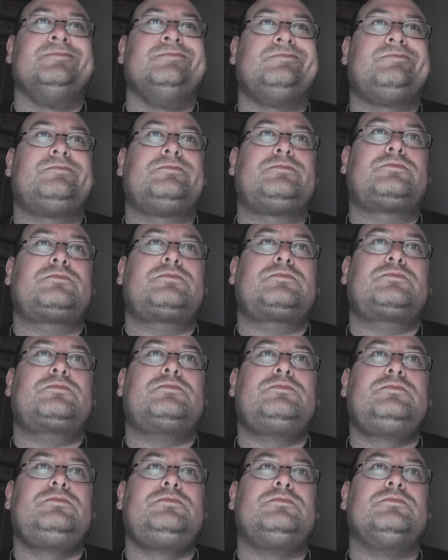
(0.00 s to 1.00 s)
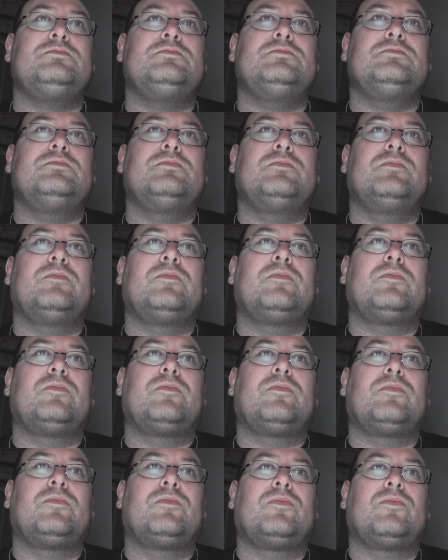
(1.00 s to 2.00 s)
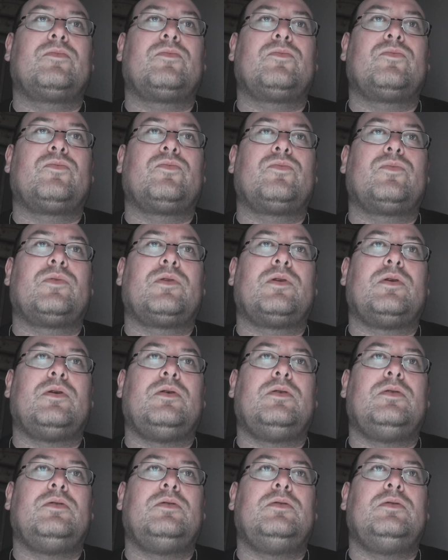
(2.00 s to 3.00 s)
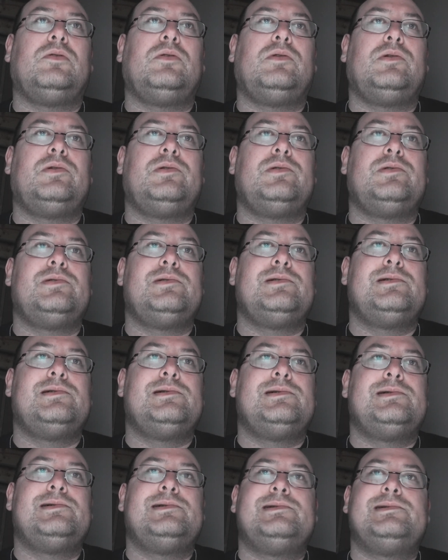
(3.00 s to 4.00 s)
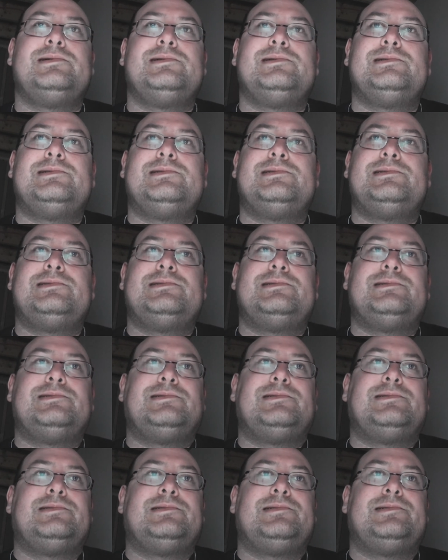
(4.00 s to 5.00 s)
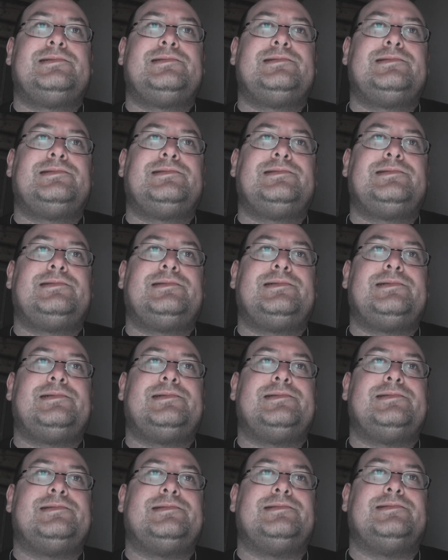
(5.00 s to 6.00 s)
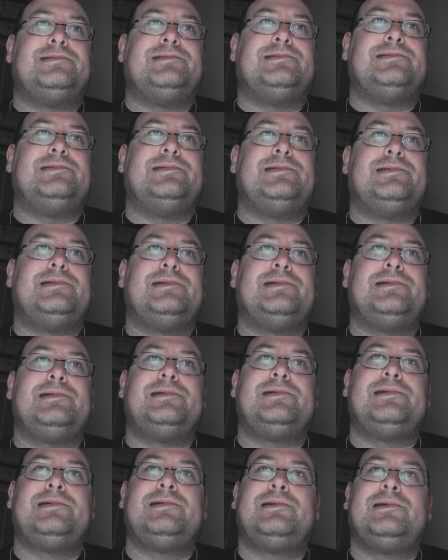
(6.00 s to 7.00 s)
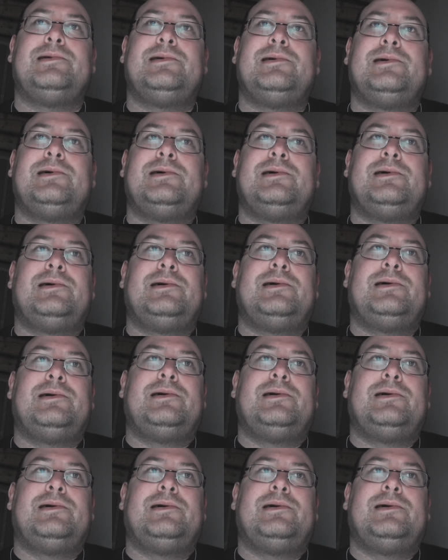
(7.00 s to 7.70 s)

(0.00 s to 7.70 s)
Nobody speaks.